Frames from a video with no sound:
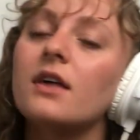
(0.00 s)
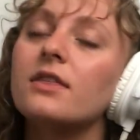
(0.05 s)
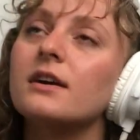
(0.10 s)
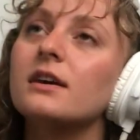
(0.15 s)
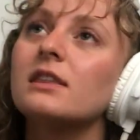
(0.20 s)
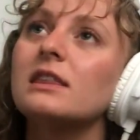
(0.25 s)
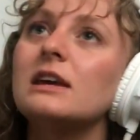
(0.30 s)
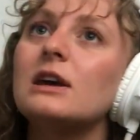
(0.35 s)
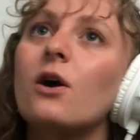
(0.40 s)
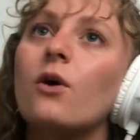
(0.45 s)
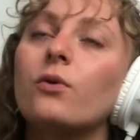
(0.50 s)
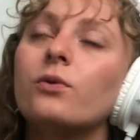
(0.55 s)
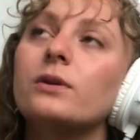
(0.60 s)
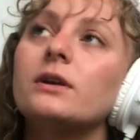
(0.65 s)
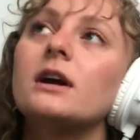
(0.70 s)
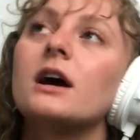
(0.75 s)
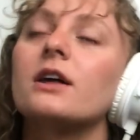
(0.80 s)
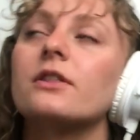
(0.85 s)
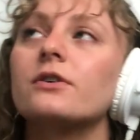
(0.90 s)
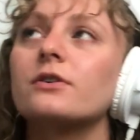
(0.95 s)
think the
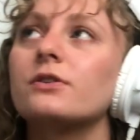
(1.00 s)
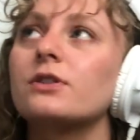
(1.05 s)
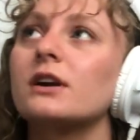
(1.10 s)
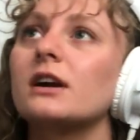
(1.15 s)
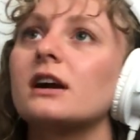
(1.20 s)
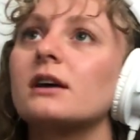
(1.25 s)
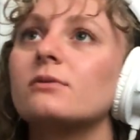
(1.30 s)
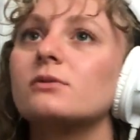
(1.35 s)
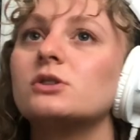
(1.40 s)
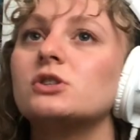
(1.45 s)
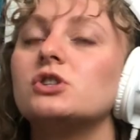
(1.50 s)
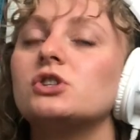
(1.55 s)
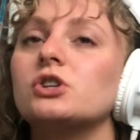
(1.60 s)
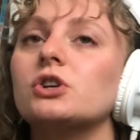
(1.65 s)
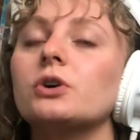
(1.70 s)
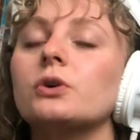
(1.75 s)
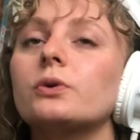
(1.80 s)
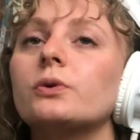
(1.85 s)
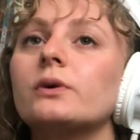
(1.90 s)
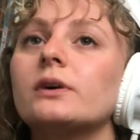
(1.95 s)
only other thing I would
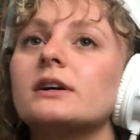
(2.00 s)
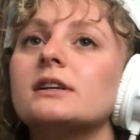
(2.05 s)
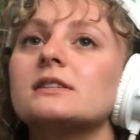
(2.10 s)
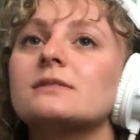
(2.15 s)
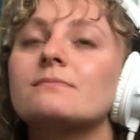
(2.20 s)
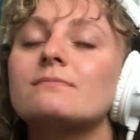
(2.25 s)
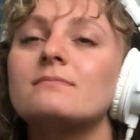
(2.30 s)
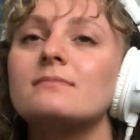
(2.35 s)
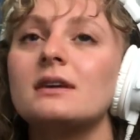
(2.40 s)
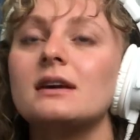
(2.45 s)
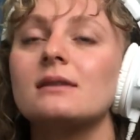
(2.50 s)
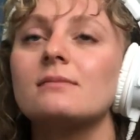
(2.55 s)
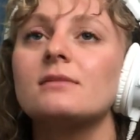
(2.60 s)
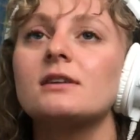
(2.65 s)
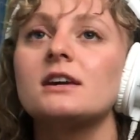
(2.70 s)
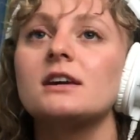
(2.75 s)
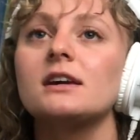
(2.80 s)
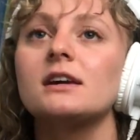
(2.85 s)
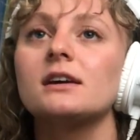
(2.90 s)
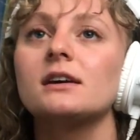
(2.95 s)
do is
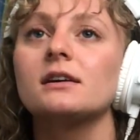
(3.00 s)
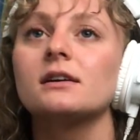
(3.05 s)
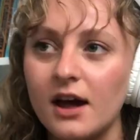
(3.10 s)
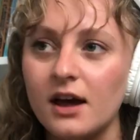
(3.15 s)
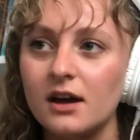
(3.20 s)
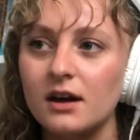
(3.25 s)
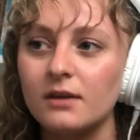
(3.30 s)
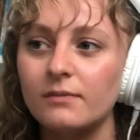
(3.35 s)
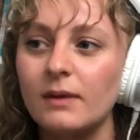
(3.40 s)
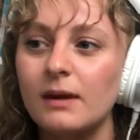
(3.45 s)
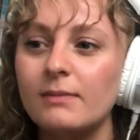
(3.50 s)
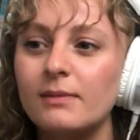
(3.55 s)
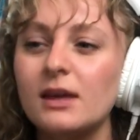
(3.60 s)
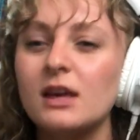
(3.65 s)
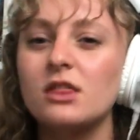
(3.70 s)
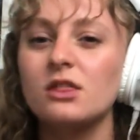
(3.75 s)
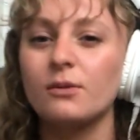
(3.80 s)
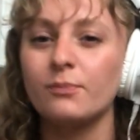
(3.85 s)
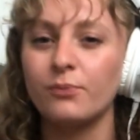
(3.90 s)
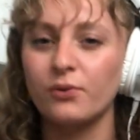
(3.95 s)
maybe
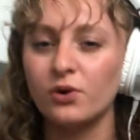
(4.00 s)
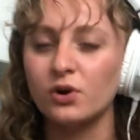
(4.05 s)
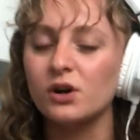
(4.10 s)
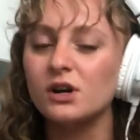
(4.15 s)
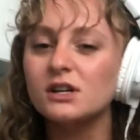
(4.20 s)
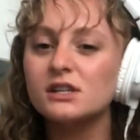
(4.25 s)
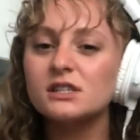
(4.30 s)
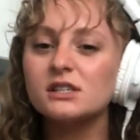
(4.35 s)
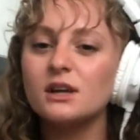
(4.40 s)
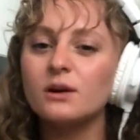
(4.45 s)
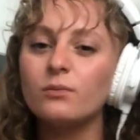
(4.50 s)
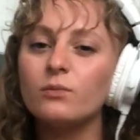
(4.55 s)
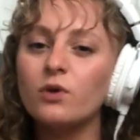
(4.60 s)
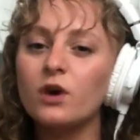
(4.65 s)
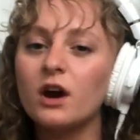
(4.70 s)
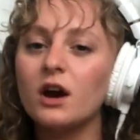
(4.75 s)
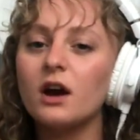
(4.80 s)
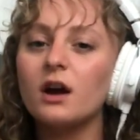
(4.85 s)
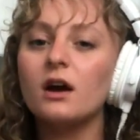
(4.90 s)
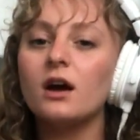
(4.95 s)
in the pre
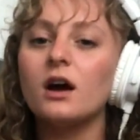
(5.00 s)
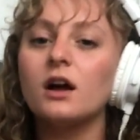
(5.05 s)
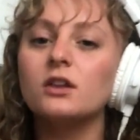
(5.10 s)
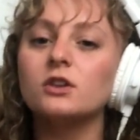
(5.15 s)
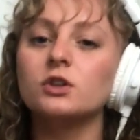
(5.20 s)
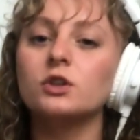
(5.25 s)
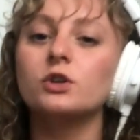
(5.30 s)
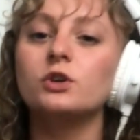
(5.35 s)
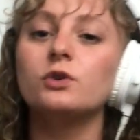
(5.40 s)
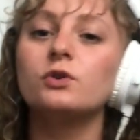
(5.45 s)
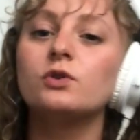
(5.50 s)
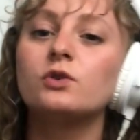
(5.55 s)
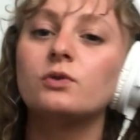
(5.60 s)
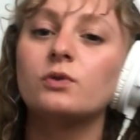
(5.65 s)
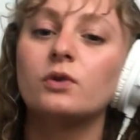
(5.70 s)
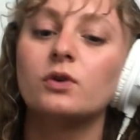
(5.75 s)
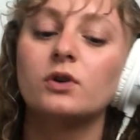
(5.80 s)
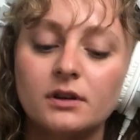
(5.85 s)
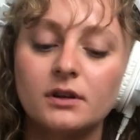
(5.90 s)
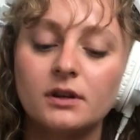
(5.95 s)
somewhere allude,
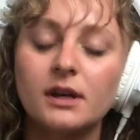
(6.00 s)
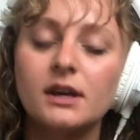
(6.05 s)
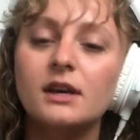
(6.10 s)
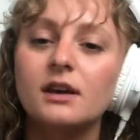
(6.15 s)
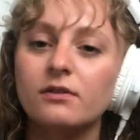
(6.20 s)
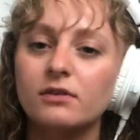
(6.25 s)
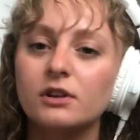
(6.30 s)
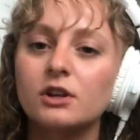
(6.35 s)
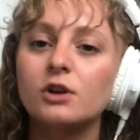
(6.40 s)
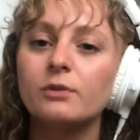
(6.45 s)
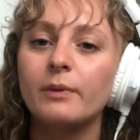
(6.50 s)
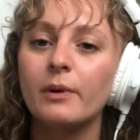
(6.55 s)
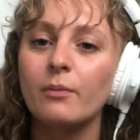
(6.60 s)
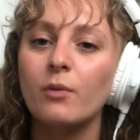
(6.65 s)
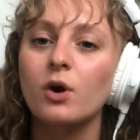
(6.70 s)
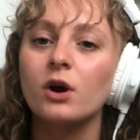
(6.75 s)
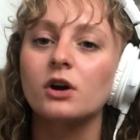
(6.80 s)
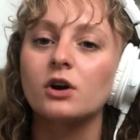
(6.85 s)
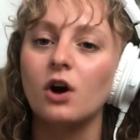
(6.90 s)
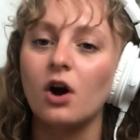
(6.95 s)
like give a little bit
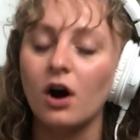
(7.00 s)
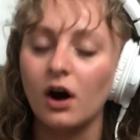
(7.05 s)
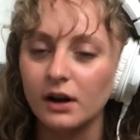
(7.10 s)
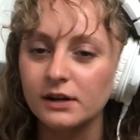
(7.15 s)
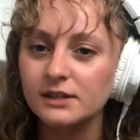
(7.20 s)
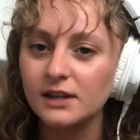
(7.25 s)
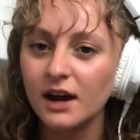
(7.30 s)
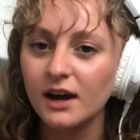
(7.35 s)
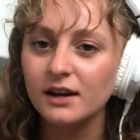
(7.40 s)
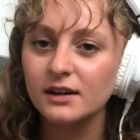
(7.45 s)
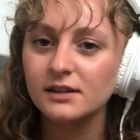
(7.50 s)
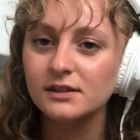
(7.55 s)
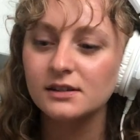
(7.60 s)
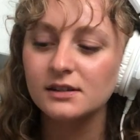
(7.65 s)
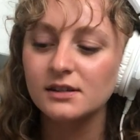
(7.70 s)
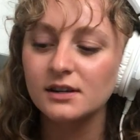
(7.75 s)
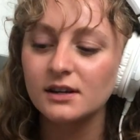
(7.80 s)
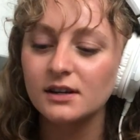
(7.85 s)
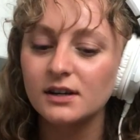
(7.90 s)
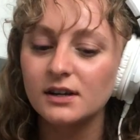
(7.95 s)
more context
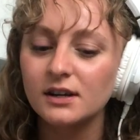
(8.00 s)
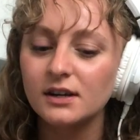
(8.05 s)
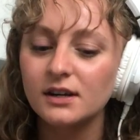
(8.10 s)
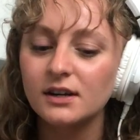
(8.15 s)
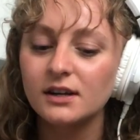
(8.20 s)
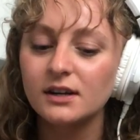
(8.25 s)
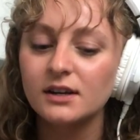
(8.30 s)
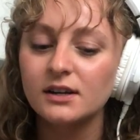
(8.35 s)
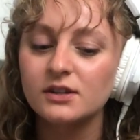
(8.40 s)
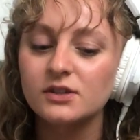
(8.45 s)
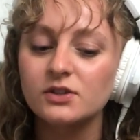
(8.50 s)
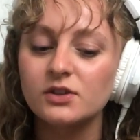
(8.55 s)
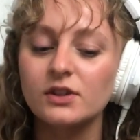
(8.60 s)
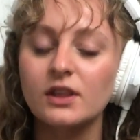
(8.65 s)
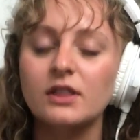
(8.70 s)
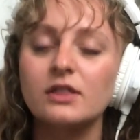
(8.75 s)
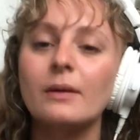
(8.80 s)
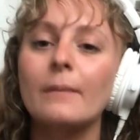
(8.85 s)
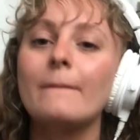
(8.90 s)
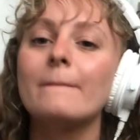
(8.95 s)
so
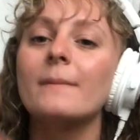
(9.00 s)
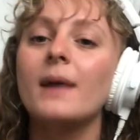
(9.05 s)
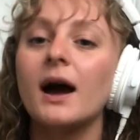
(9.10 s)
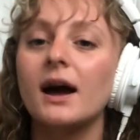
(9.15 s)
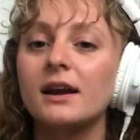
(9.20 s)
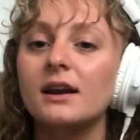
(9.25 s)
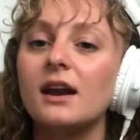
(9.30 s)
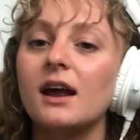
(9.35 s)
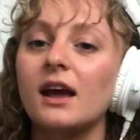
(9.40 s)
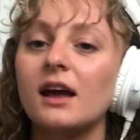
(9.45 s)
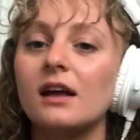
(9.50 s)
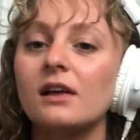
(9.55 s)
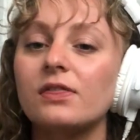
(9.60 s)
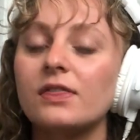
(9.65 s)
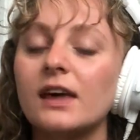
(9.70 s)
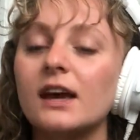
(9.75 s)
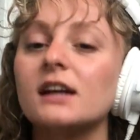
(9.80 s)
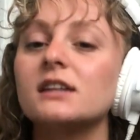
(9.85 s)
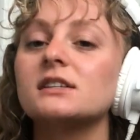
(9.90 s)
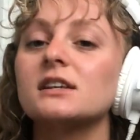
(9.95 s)
that the Matinee
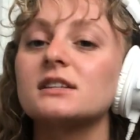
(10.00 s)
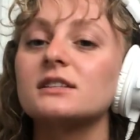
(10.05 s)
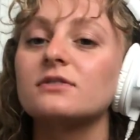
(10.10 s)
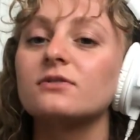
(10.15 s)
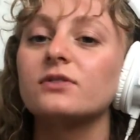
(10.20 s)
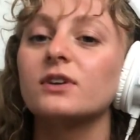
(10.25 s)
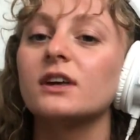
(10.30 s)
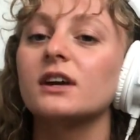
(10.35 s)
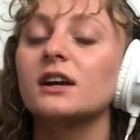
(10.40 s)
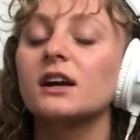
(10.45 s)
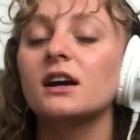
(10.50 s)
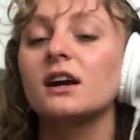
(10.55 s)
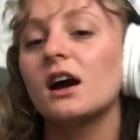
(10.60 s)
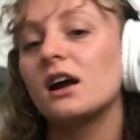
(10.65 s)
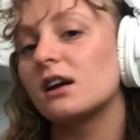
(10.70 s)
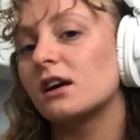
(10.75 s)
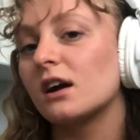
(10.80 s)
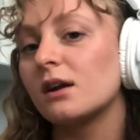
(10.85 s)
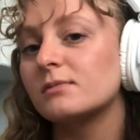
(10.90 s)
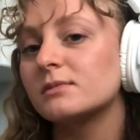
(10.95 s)
thing doesn't feel like it kind
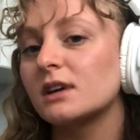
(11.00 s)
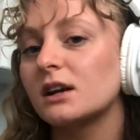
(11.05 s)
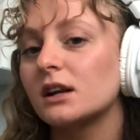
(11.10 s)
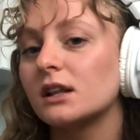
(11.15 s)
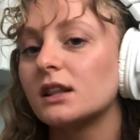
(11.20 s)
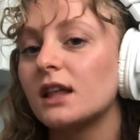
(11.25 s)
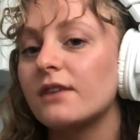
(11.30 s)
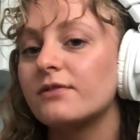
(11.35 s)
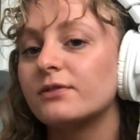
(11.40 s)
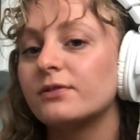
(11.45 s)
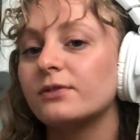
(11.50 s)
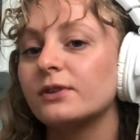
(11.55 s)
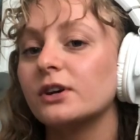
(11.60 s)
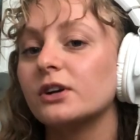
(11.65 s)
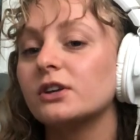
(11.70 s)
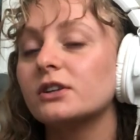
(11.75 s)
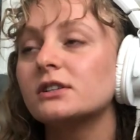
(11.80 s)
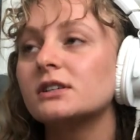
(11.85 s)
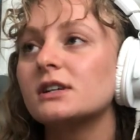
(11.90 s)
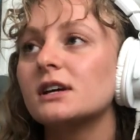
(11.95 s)
of comes out of left
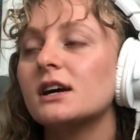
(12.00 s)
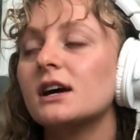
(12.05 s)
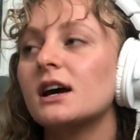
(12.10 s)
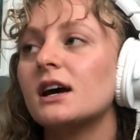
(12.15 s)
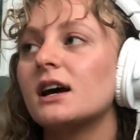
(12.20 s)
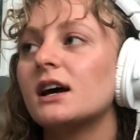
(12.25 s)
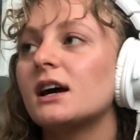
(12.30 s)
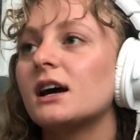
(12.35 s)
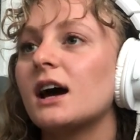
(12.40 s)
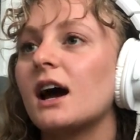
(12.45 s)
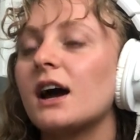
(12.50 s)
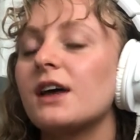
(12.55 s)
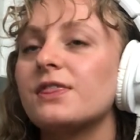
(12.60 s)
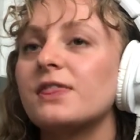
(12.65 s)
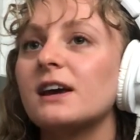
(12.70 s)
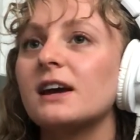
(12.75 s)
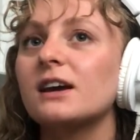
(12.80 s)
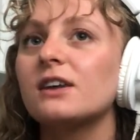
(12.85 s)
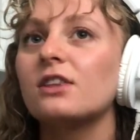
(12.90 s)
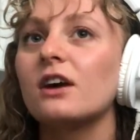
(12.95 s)
field. I
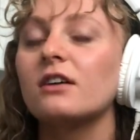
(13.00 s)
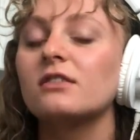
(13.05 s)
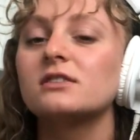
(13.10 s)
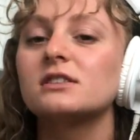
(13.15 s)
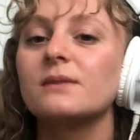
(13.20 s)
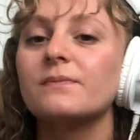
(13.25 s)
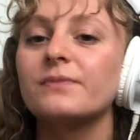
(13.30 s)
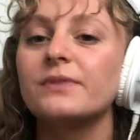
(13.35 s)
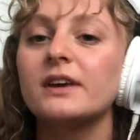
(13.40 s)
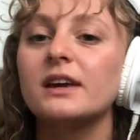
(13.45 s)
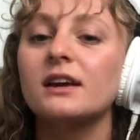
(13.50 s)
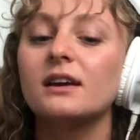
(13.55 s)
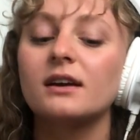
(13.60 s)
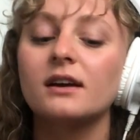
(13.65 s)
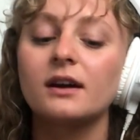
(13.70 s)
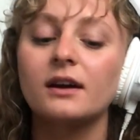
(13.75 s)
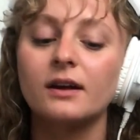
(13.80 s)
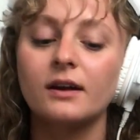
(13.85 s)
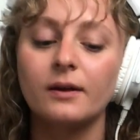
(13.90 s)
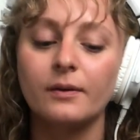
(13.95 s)
think that was
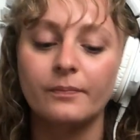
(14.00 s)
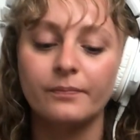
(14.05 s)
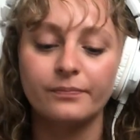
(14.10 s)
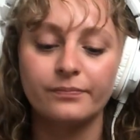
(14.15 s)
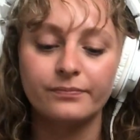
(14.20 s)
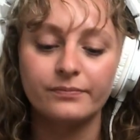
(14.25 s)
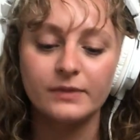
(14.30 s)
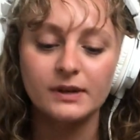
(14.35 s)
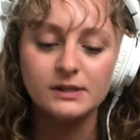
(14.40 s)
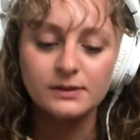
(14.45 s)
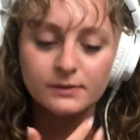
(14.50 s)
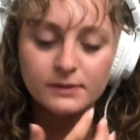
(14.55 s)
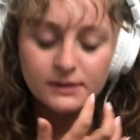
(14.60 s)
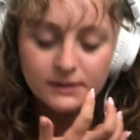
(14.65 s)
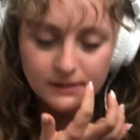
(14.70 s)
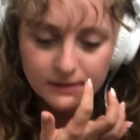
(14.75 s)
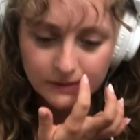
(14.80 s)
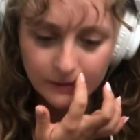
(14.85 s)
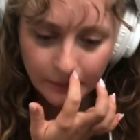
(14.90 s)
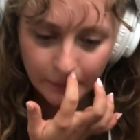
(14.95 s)
something, this
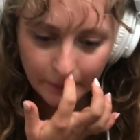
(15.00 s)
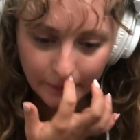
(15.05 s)
was